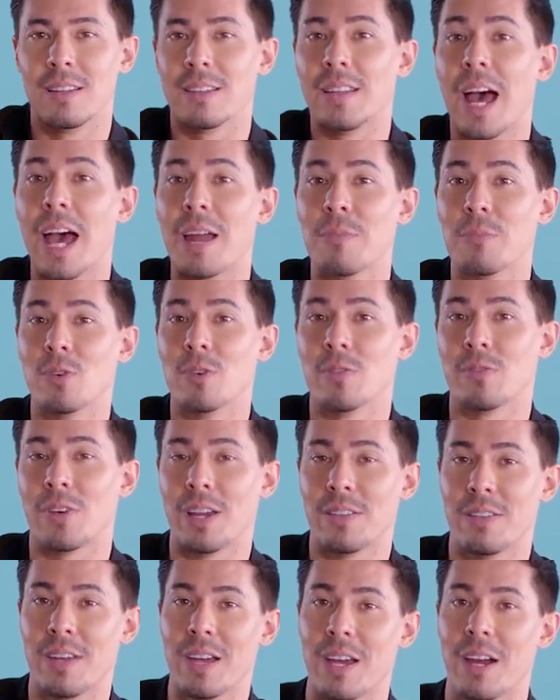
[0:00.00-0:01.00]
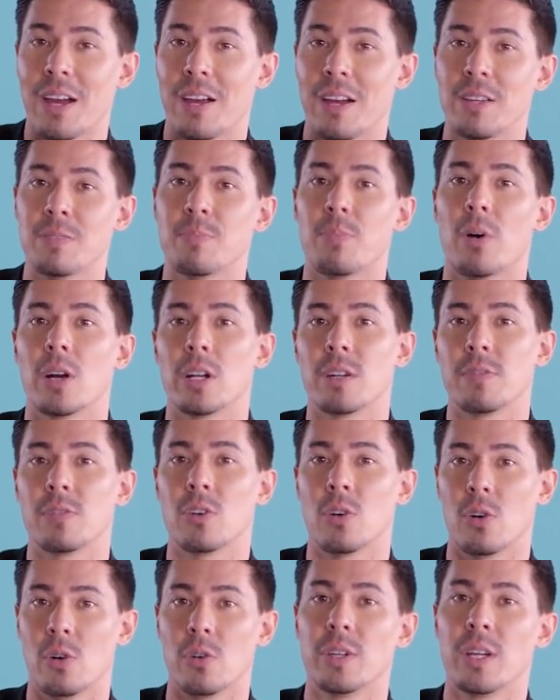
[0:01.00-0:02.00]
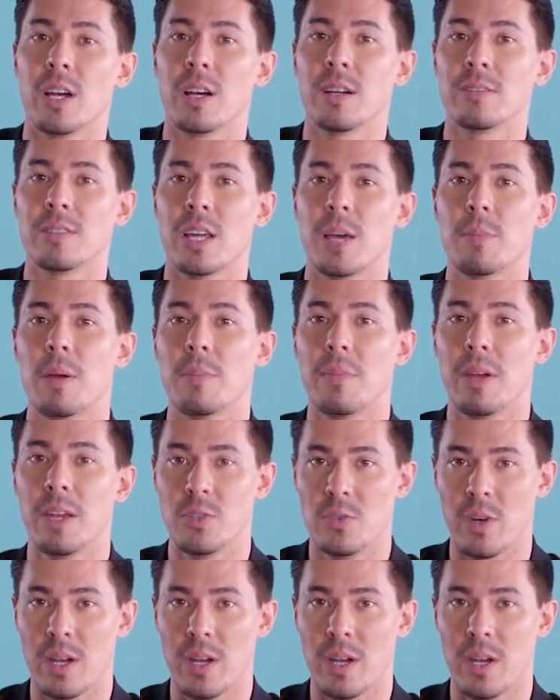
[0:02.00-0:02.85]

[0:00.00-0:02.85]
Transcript: That move right there is part of Cole Young's MMA